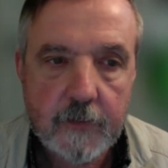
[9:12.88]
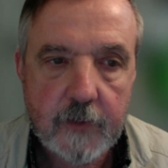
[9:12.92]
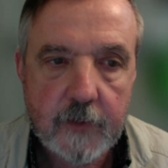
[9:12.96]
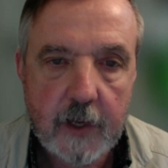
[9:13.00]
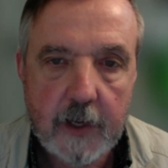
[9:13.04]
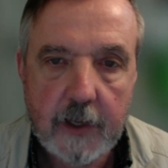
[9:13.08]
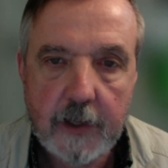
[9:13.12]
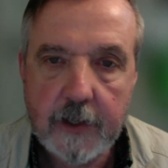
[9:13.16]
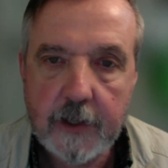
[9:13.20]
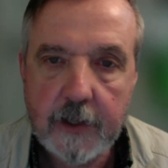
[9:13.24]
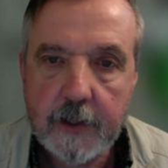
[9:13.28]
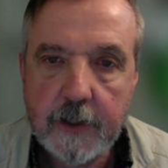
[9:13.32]

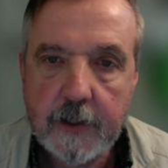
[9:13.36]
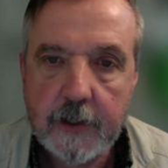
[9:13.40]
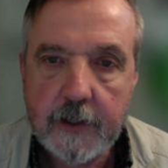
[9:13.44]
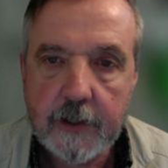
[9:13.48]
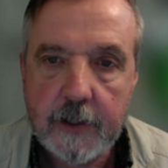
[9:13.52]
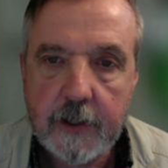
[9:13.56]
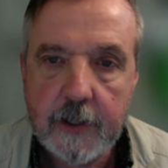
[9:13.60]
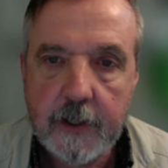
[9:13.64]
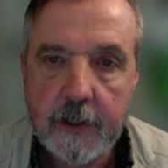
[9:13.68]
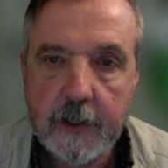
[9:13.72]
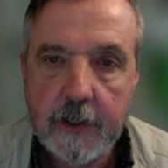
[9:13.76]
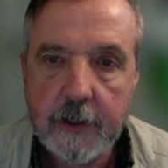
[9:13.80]
and this
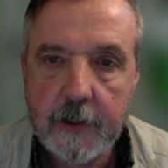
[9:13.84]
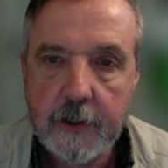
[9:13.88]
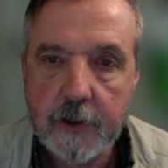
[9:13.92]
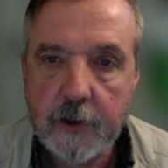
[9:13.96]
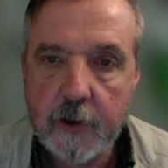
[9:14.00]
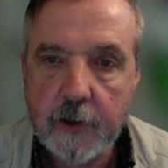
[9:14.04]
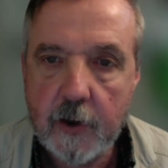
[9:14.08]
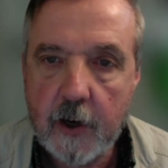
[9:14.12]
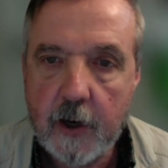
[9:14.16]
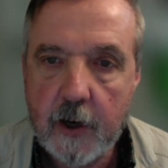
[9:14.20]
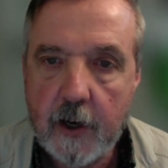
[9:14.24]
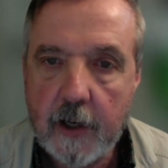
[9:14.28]
is
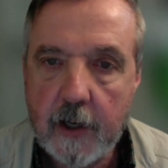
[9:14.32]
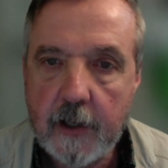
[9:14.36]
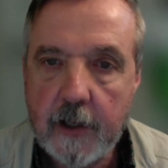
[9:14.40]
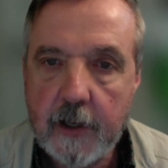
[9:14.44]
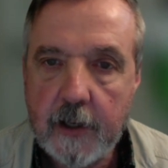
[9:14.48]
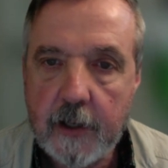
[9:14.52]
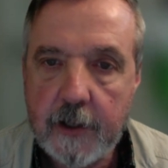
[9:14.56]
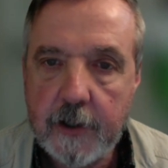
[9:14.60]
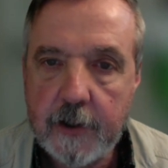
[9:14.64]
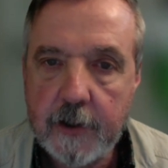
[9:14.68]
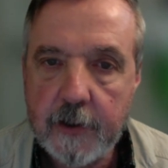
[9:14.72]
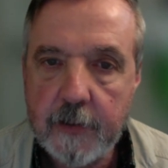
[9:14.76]
your
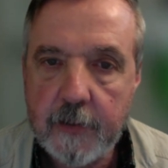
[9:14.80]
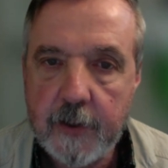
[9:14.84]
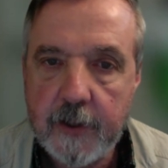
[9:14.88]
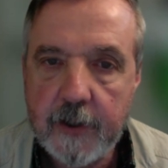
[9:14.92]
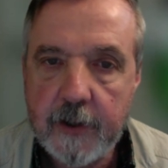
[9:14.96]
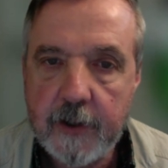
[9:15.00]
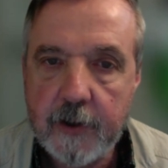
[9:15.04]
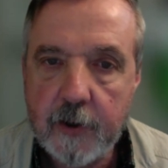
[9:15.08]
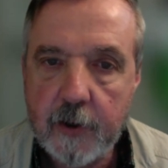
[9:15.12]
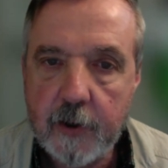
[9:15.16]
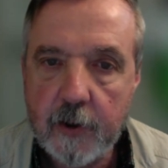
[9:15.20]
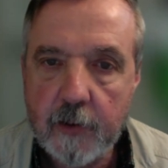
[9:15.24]
highlights, your
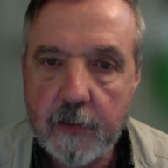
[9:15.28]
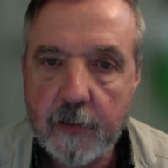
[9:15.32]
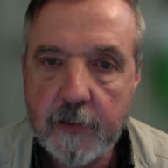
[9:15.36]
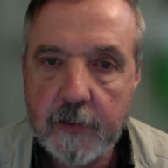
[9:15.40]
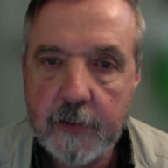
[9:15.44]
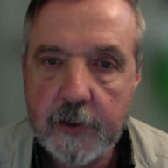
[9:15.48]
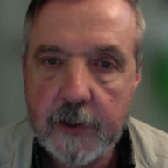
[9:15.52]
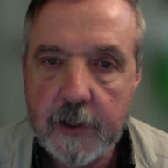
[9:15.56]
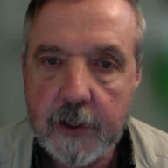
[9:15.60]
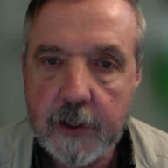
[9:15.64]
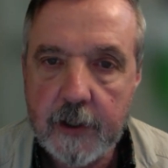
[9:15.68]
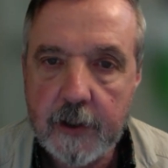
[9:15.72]

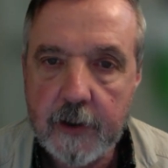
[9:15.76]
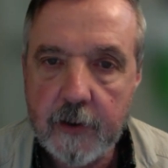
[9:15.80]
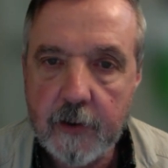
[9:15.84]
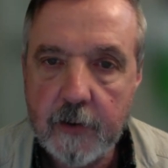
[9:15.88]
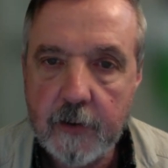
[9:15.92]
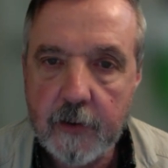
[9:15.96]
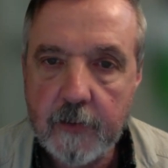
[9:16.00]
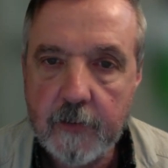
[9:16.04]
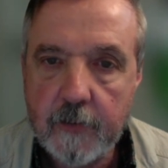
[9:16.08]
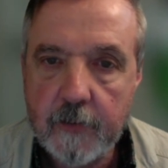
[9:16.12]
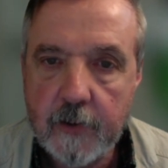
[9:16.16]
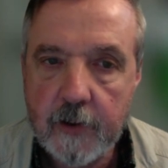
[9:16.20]
midterm, and
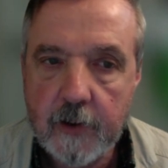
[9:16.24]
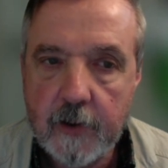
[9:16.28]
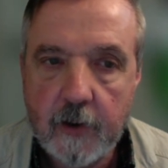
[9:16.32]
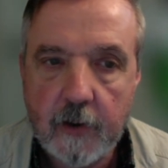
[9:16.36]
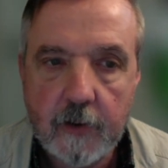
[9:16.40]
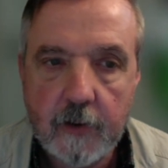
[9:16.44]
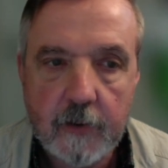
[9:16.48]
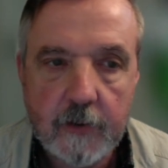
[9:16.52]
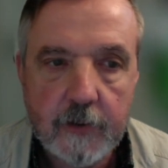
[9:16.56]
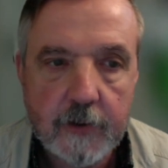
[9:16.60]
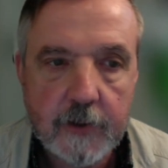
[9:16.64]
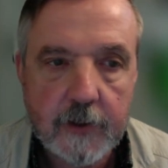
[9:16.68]
your
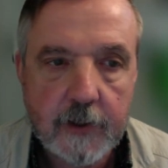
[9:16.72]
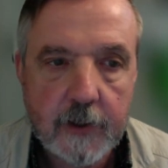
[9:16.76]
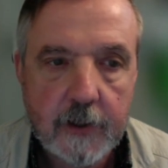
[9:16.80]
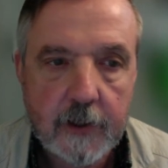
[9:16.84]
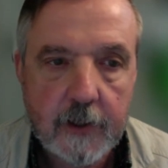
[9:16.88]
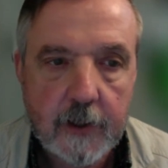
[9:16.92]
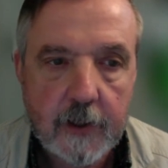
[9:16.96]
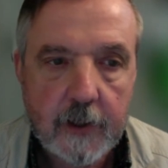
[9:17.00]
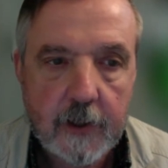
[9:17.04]
lows.